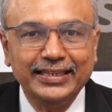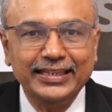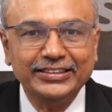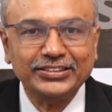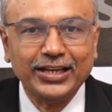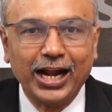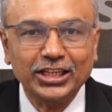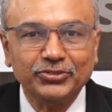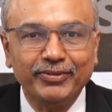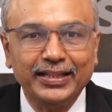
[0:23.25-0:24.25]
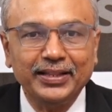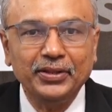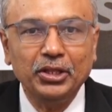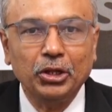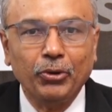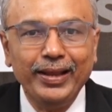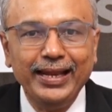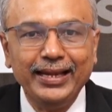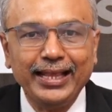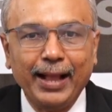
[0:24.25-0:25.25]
He starts with queen